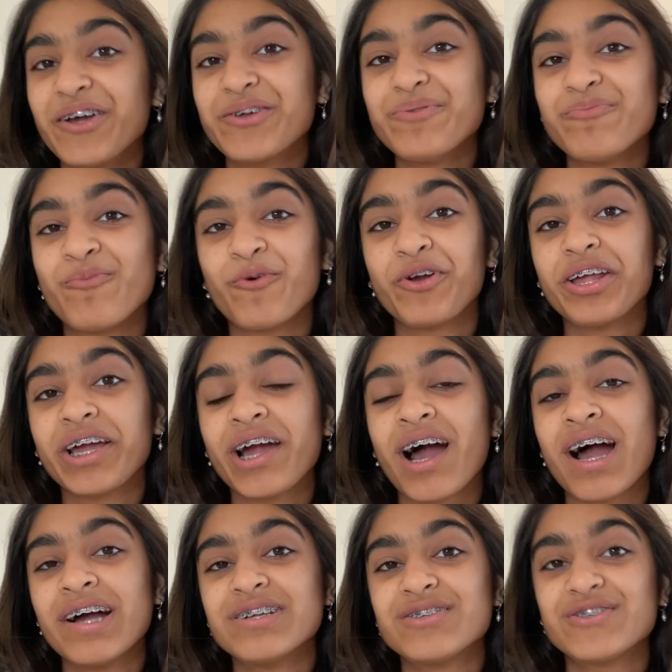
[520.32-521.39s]
Good morning,
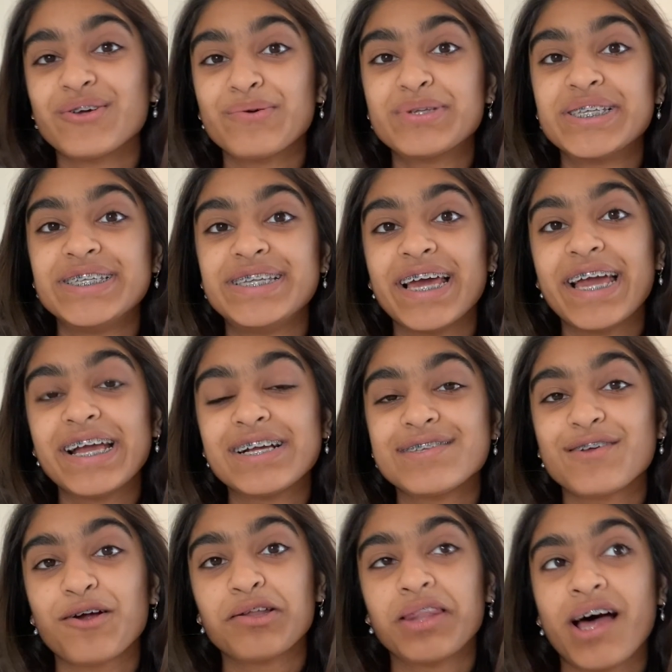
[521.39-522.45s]
guys. So today is
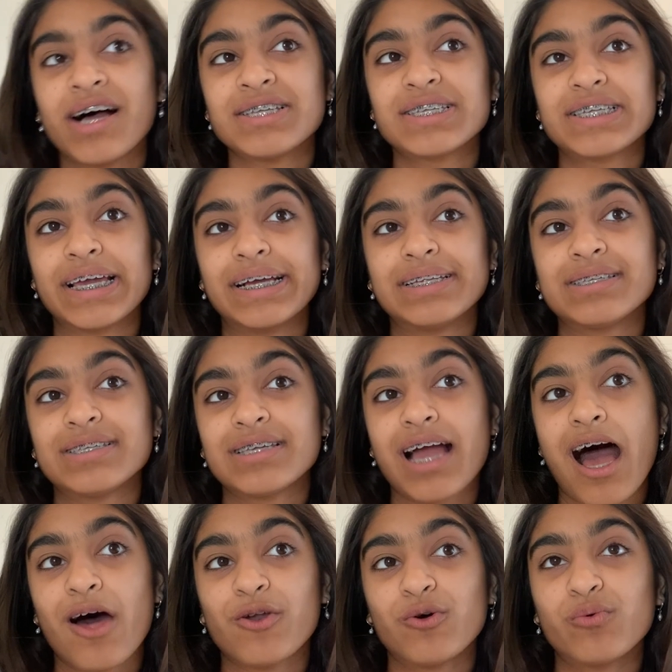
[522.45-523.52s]
our last day in
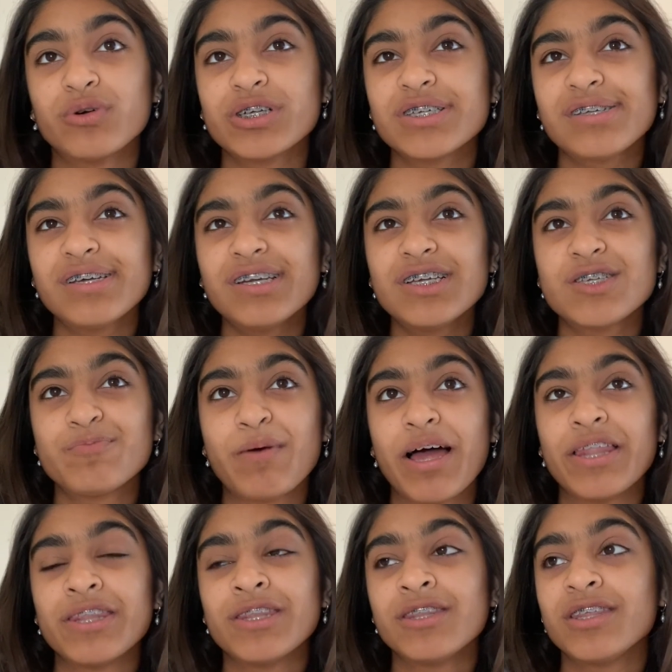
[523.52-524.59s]
Seattle. We're just gonna
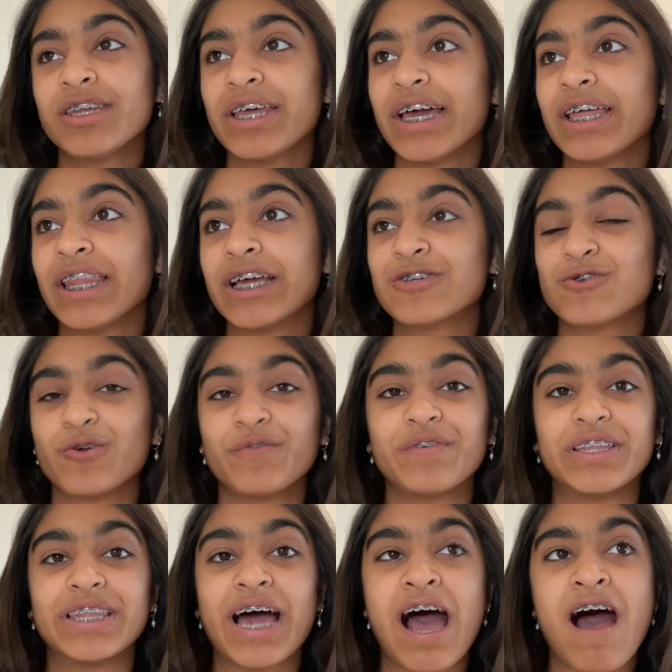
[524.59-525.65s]
spend the day like sort of
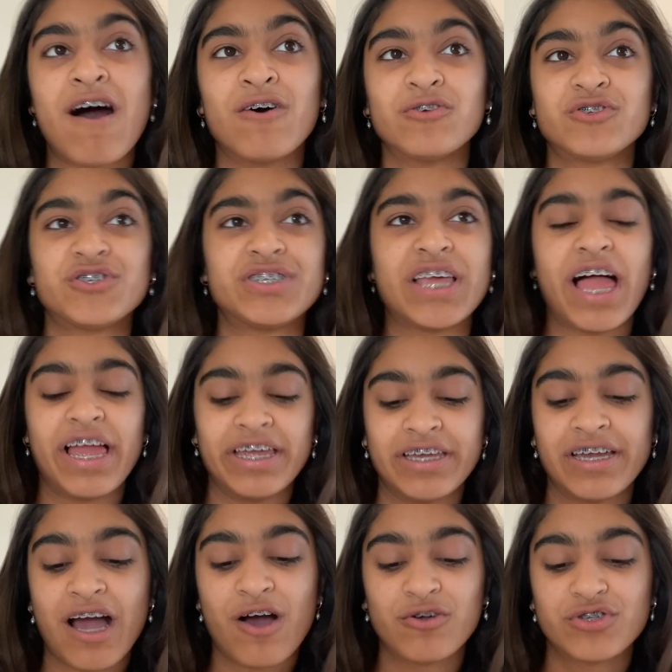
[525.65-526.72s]
in the house, just
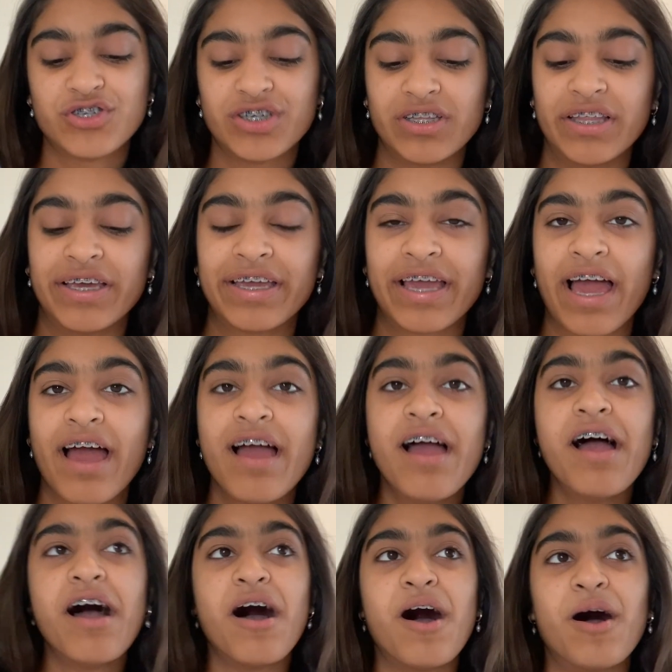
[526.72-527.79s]
hanging out, chilling,
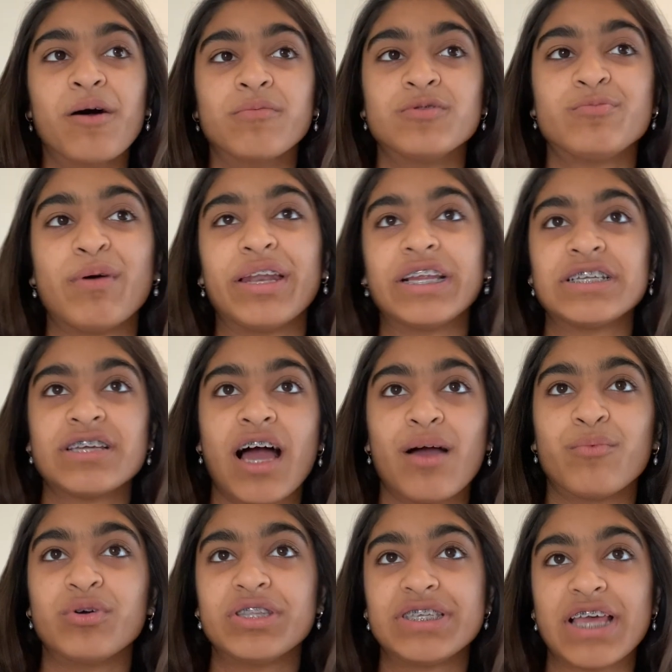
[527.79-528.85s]
um, spending
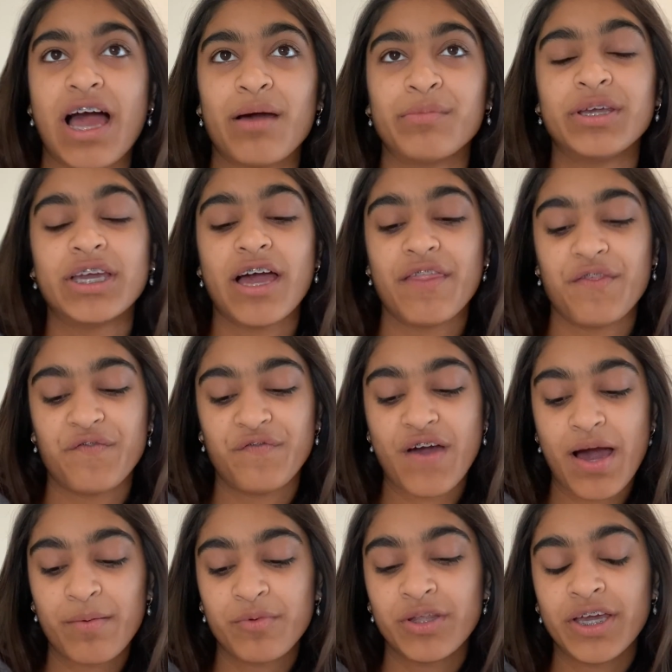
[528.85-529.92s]
time with Sammy and the
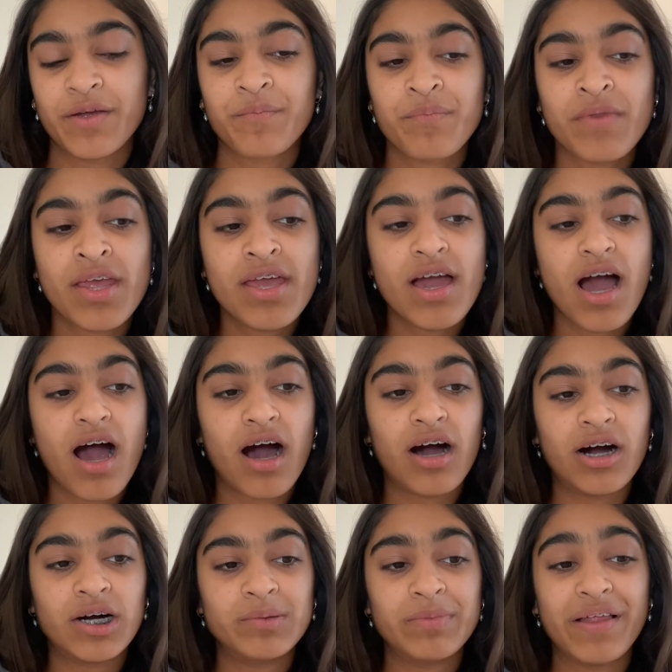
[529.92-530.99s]
family.
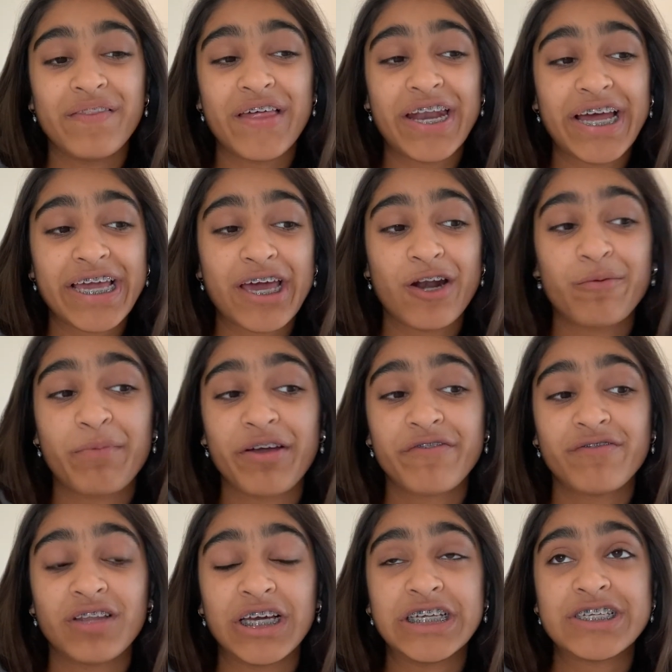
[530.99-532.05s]
Um, and then I get on my
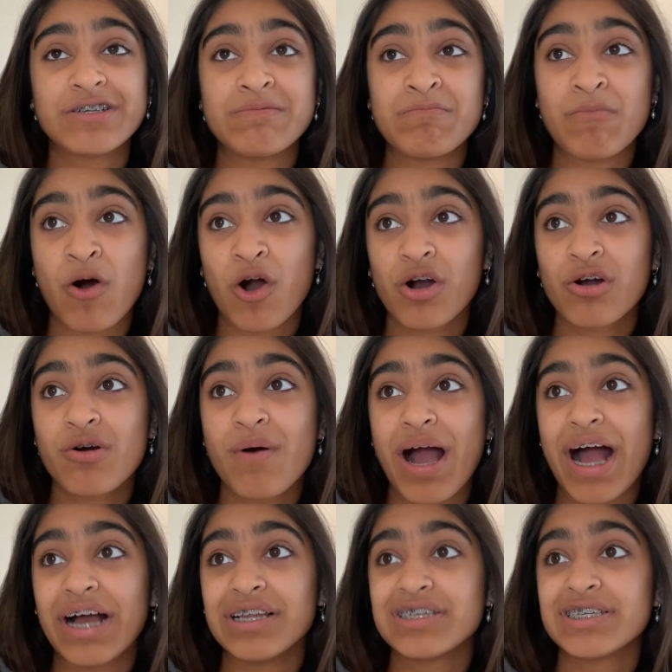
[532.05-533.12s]
flight tomorrow
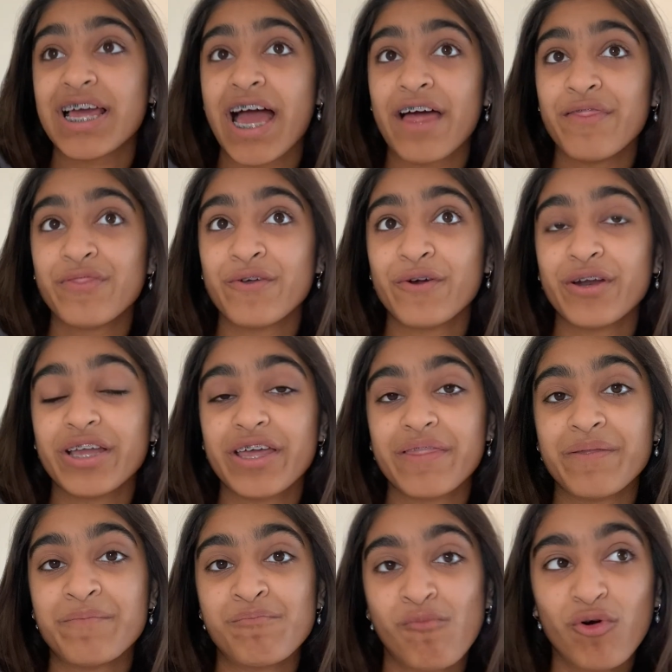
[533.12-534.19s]
at 10.30 in
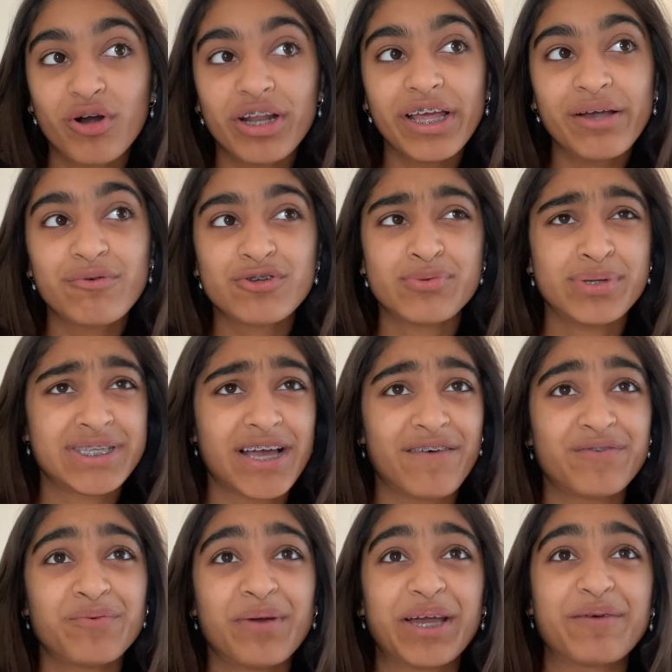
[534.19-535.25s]
the morning, which means I have
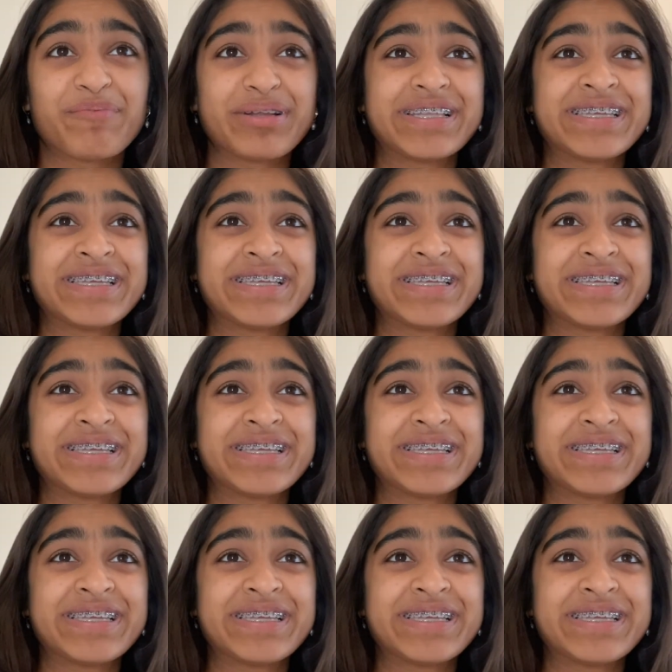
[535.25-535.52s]
to wake up at